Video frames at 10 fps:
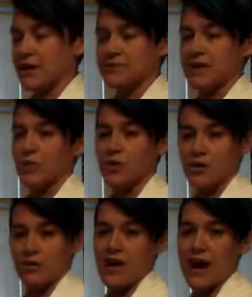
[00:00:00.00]
up style will
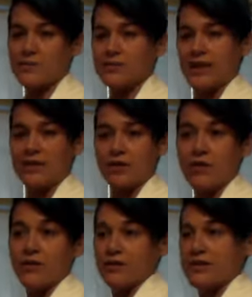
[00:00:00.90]
collapse and I don't
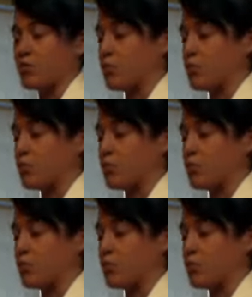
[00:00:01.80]
understand